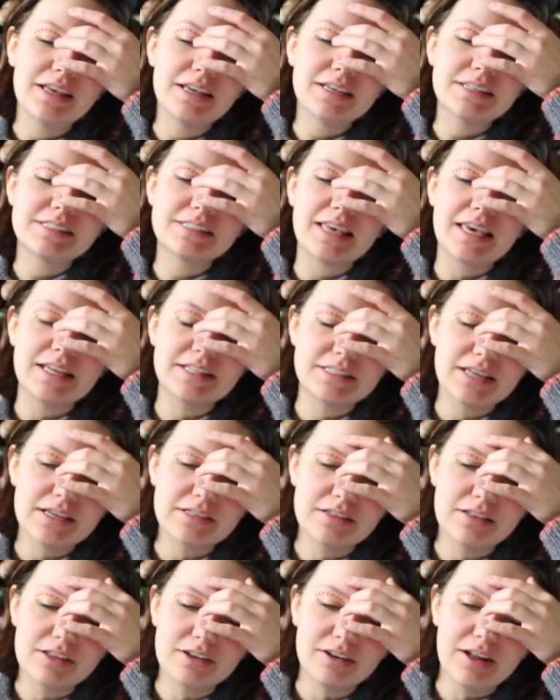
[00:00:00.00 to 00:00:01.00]
skeins has
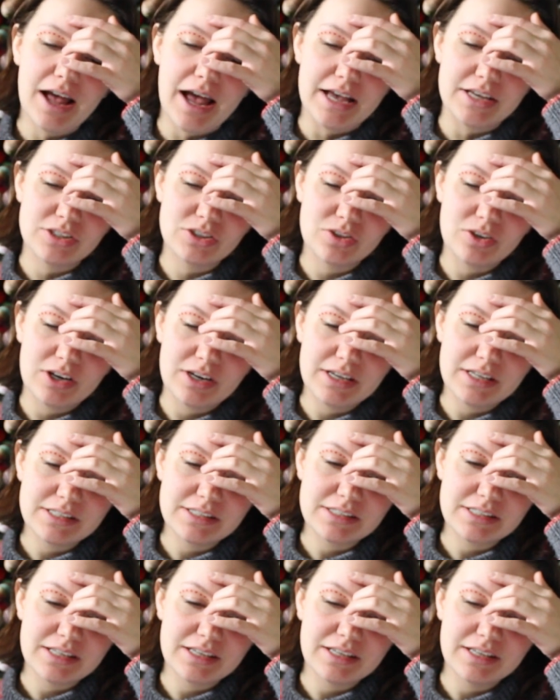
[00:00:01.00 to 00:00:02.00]
a little
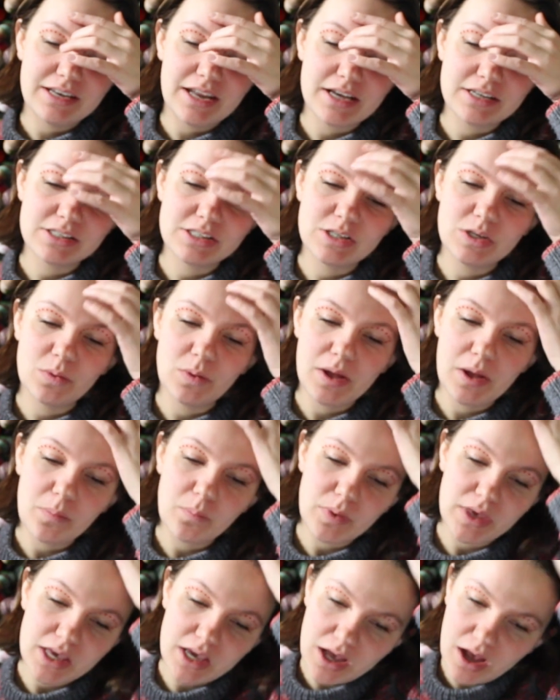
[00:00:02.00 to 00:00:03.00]
asterisk next to it
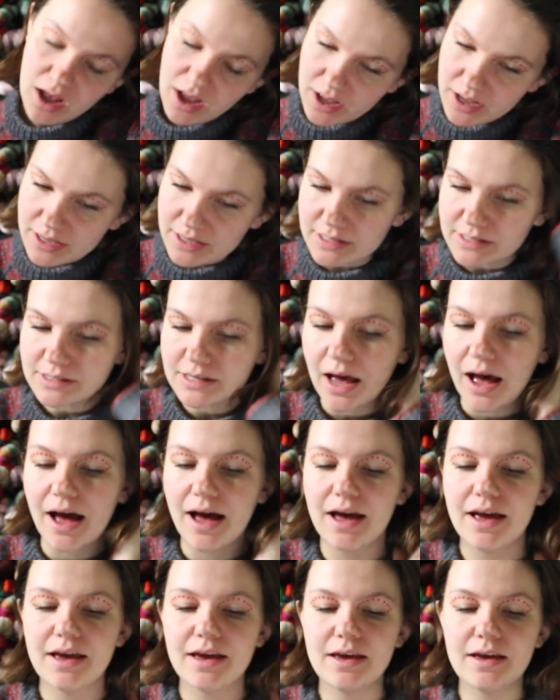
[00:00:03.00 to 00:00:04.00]
because
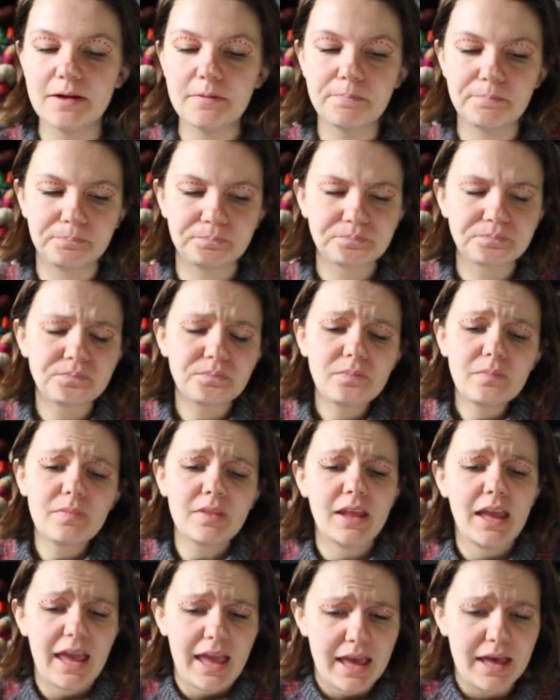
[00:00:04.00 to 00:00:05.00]
I
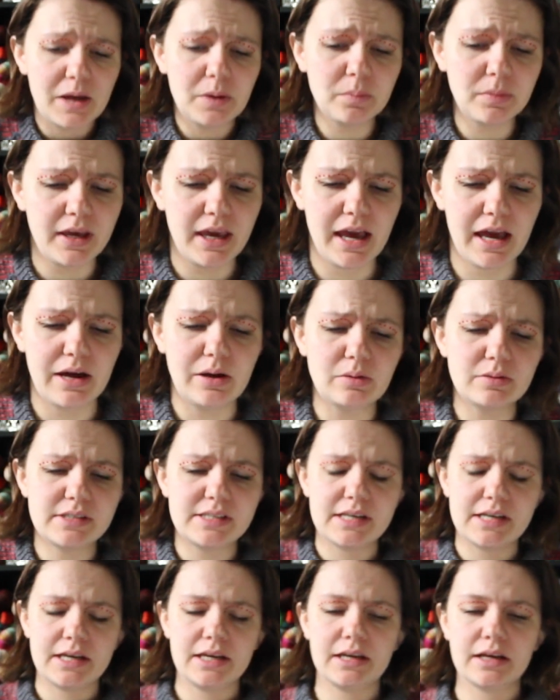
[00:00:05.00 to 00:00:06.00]
am
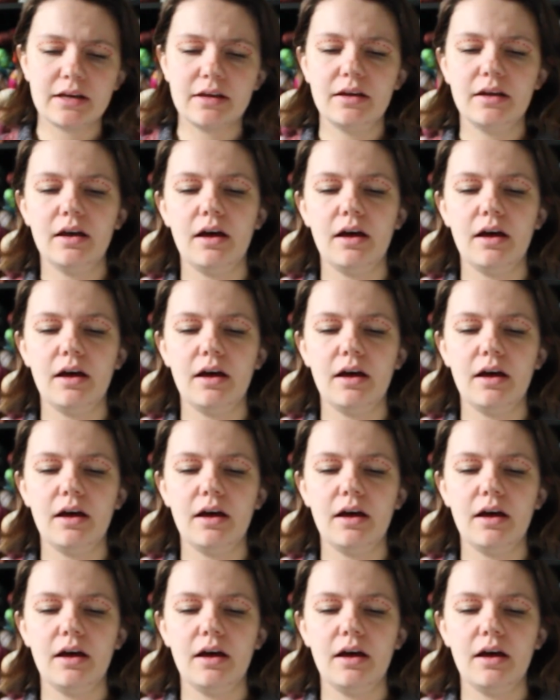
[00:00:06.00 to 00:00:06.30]
counting